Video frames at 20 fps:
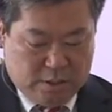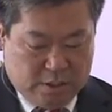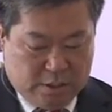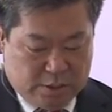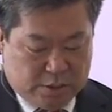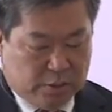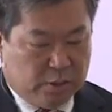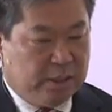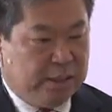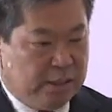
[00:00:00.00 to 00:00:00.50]

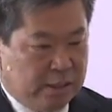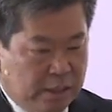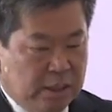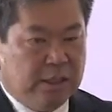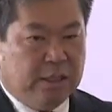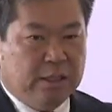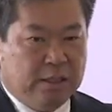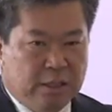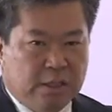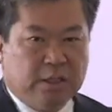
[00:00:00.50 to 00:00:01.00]
So he, he
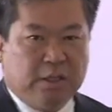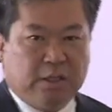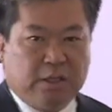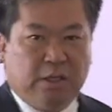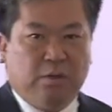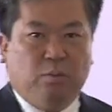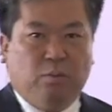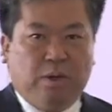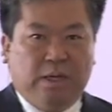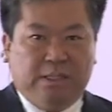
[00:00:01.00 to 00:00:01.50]
literally
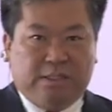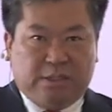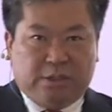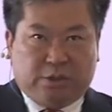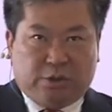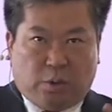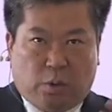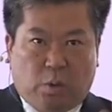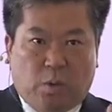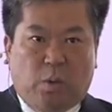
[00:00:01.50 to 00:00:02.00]
was
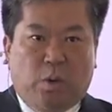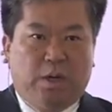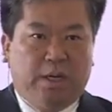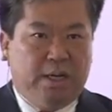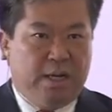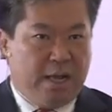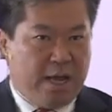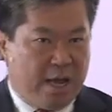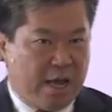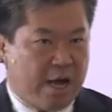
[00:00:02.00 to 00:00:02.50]
torn in
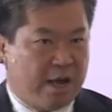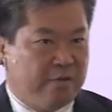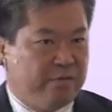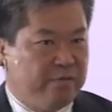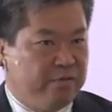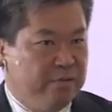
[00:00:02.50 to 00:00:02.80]
half.